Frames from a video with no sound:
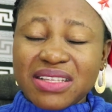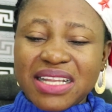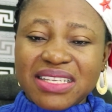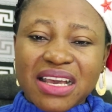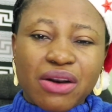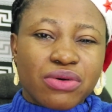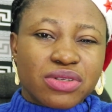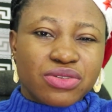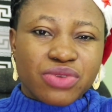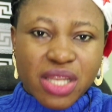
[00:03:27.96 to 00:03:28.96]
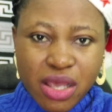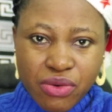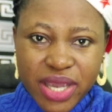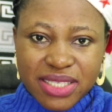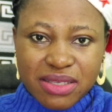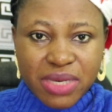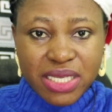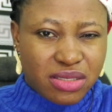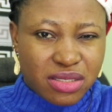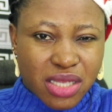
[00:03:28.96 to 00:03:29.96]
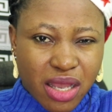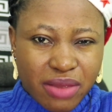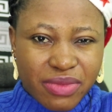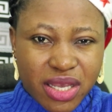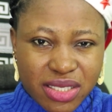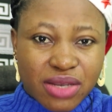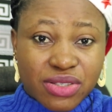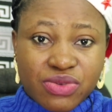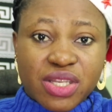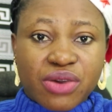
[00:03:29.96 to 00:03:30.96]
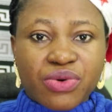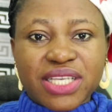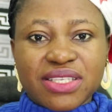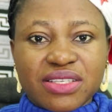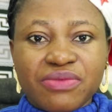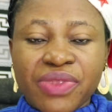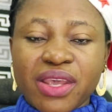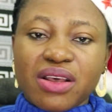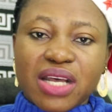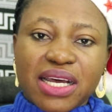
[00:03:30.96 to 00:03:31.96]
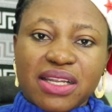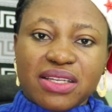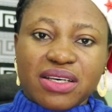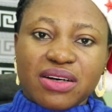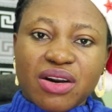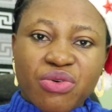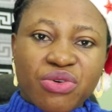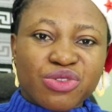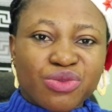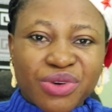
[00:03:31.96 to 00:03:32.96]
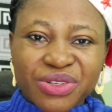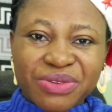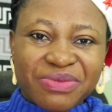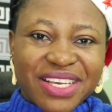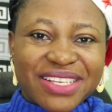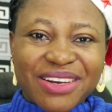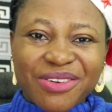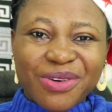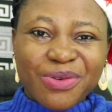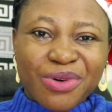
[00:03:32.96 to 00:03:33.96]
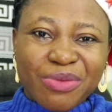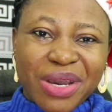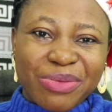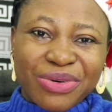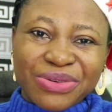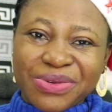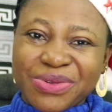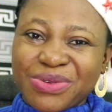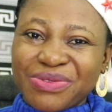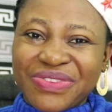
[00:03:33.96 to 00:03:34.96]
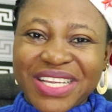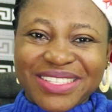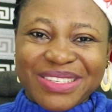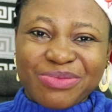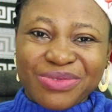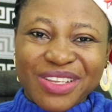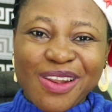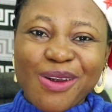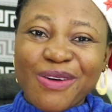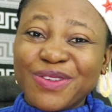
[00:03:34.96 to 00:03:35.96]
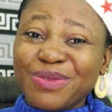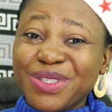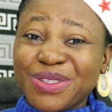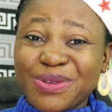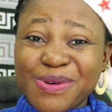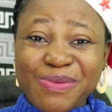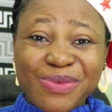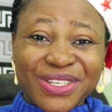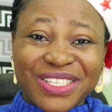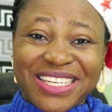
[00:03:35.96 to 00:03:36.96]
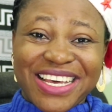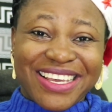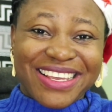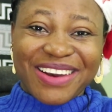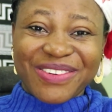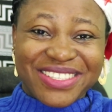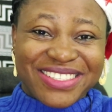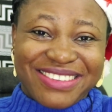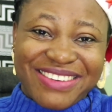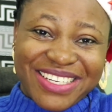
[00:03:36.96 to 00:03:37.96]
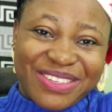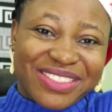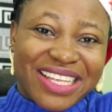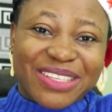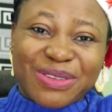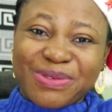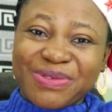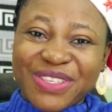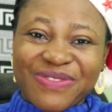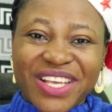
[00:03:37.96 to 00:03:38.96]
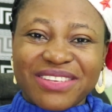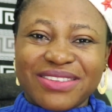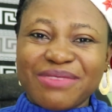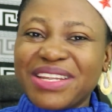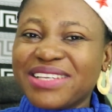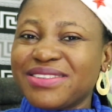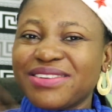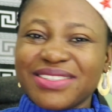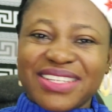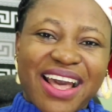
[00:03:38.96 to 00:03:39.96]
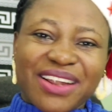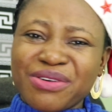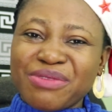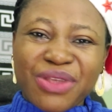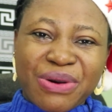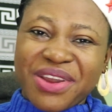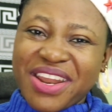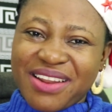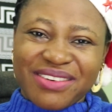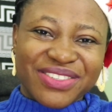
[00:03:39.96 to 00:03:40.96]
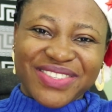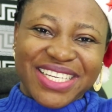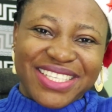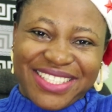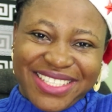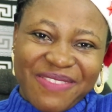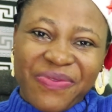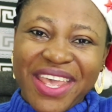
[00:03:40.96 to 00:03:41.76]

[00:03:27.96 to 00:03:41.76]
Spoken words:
I think I was doing NYC by this time. Yes, I was doing NYC. And I would go to work some days. I would not work. My boss was so flexible. He loved me so much, like I was his granddaughter. So some days he said, Blessing, just stay at home. Don't worry, they're not doing anything.